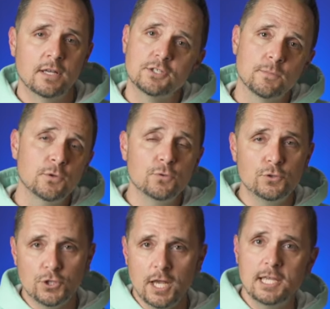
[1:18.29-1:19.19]
someone who
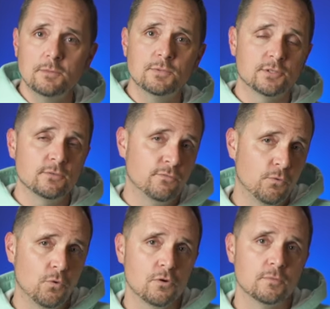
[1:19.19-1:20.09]
shapes and
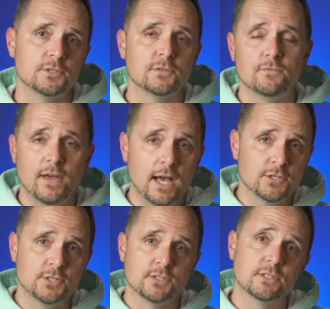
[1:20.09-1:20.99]
forms and
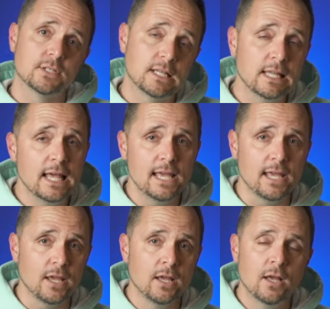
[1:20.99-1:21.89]
fashions the
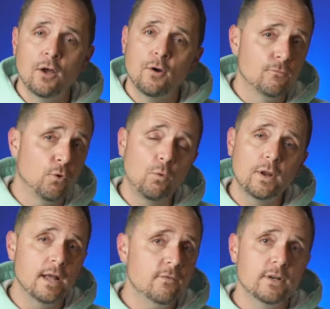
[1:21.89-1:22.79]
clay for
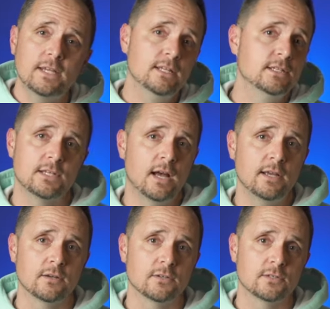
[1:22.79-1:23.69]
whatever he
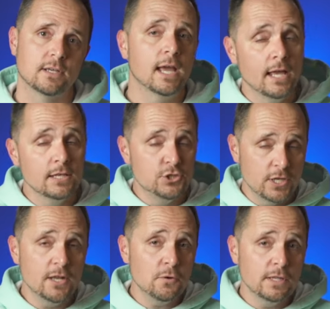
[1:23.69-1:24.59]
desires. And
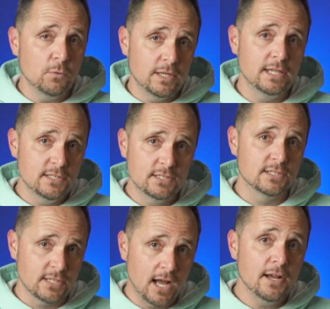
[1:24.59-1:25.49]
generally, what he's
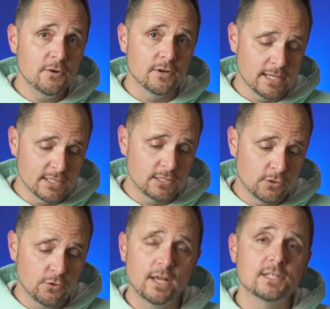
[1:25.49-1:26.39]
desiring is to
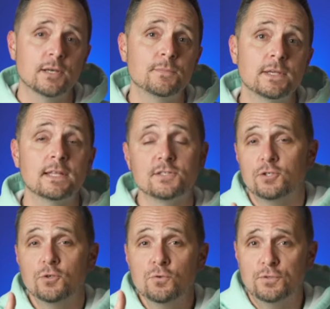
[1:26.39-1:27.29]
create something that's
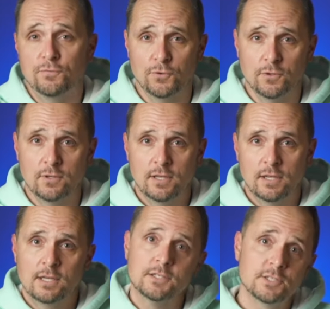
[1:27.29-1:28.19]
useful
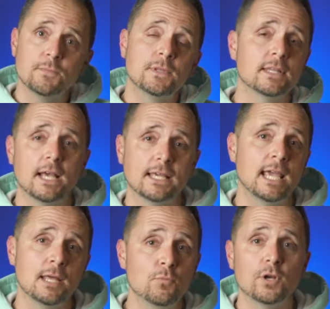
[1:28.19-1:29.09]
something that
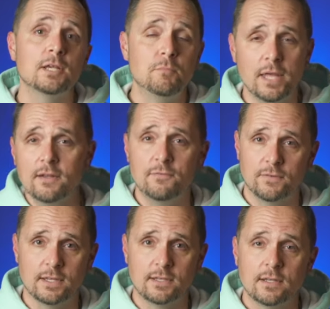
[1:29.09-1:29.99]
can bring
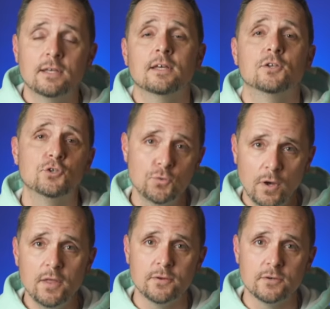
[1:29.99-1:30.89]
benefit to
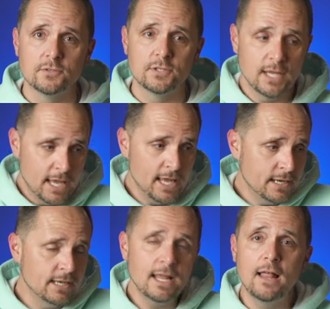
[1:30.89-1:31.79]
others
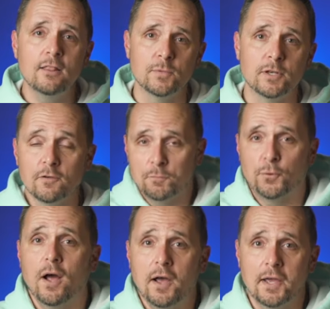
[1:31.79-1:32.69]
and an element of
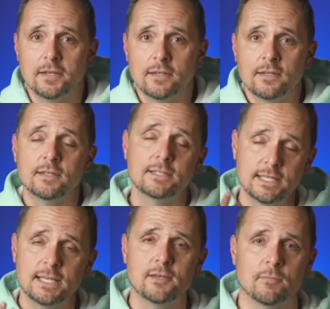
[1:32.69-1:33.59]
pride
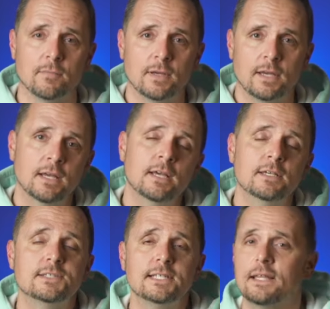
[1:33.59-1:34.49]
to Him.
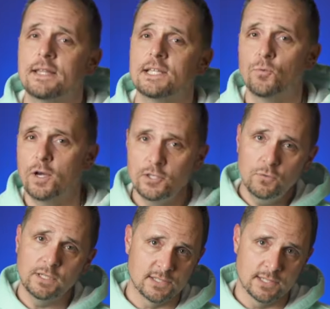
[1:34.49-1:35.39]
You see, and that's why
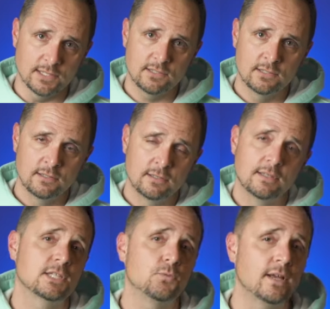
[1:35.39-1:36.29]
you exist.
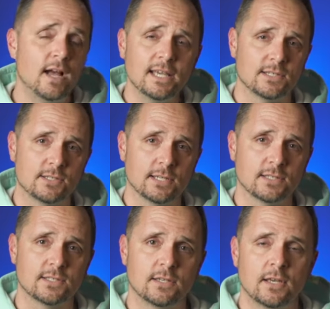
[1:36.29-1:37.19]
That's why I
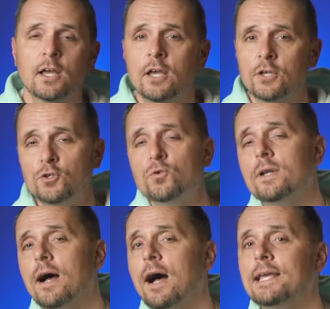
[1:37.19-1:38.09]
exist. You
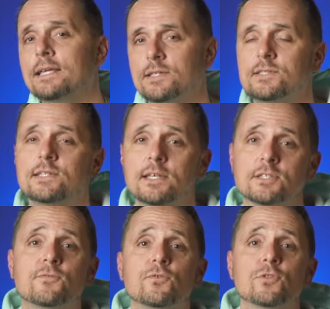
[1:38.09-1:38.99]
and I
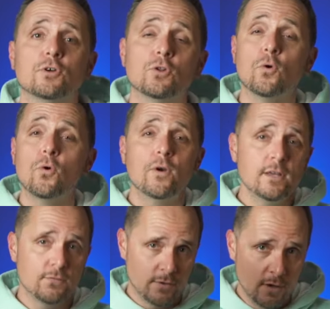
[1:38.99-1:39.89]
exist for the glory
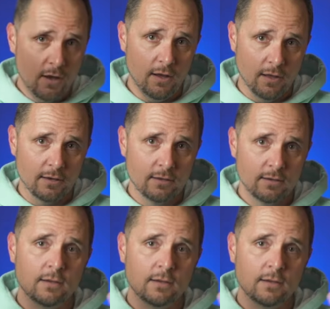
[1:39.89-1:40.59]
of God